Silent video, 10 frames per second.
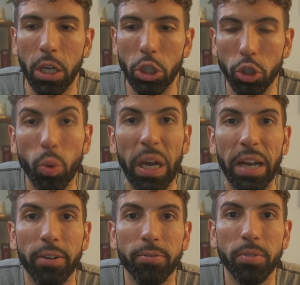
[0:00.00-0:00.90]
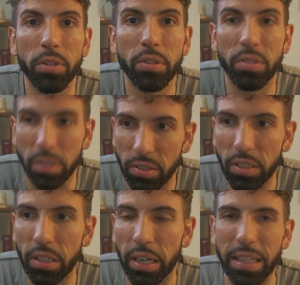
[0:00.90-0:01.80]
you have
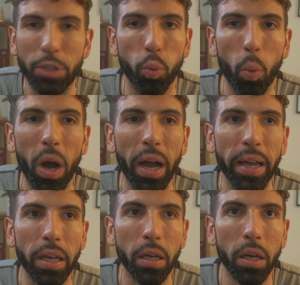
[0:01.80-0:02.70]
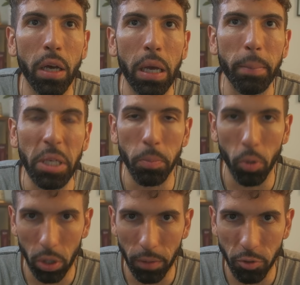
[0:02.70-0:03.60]
succeeded at. That's why
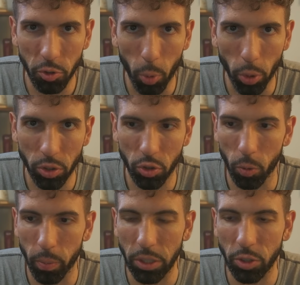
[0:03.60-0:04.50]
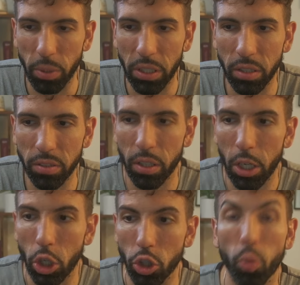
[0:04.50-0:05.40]
people love sports so much because
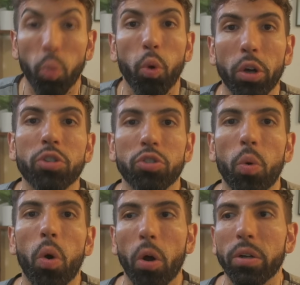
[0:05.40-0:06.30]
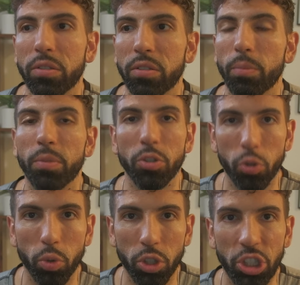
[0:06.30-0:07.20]
you work so hard at something
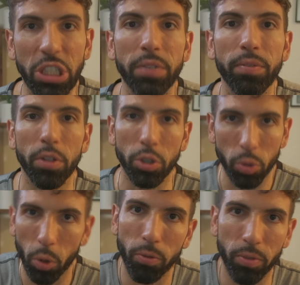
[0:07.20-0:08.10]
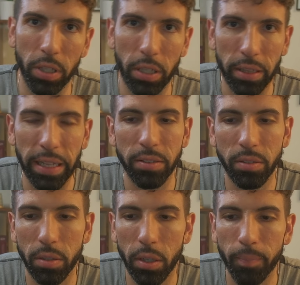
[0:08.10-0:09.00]
to achieve the trophy and
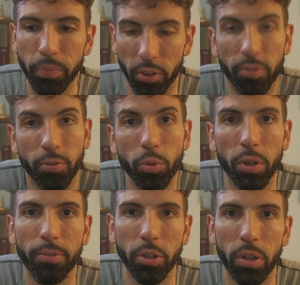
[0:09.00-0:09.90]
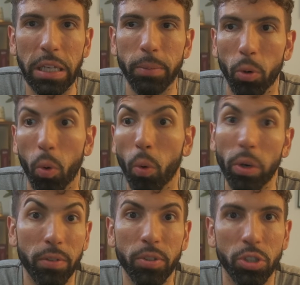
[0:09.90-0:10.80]
that's the fruit of your labor or
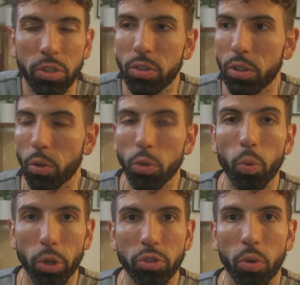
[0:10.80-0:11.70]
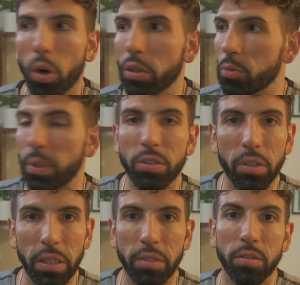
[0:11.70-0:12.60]
even just you know you work so hard
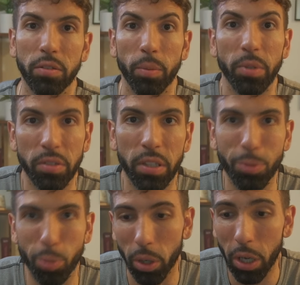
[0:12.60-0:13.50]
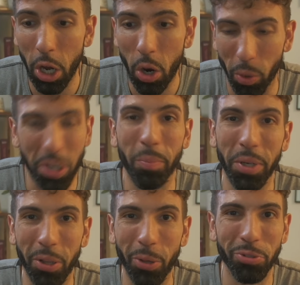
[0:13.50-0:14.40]
especially like some of these kids were were coming
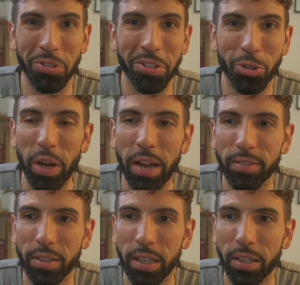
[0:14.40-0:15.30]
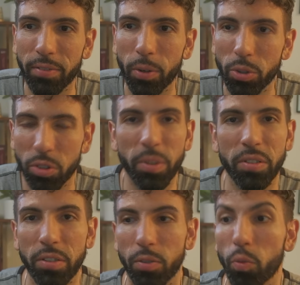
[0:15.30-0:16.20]
close to the draft in the NFL where some of these
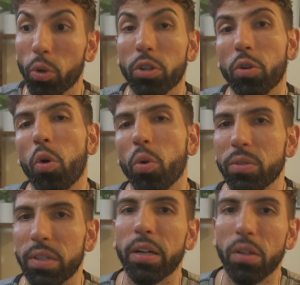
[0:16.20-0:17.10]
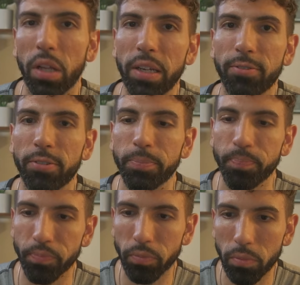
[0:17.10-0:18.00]
kids have worked their whole entire life
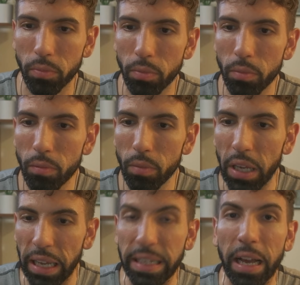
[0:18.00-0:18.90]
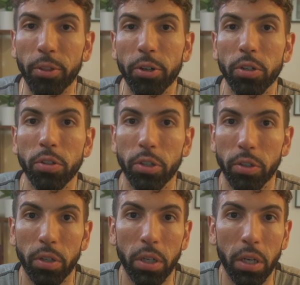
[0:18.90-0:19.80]
and now they're
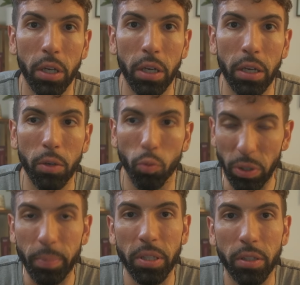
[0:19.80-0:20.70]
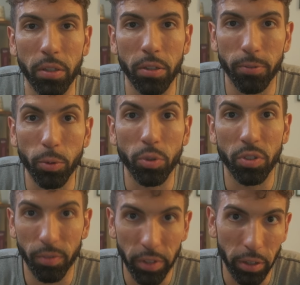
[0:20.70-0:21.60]
they're reaping the, the fruits
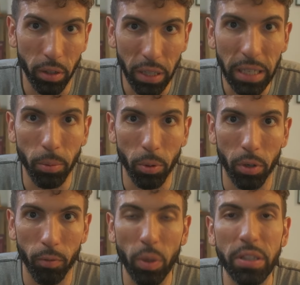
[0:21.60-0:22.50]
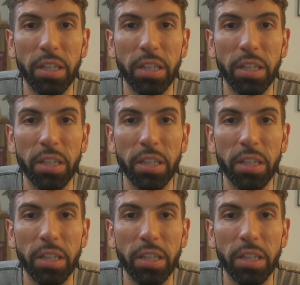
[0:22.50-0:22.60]
of their labor, of what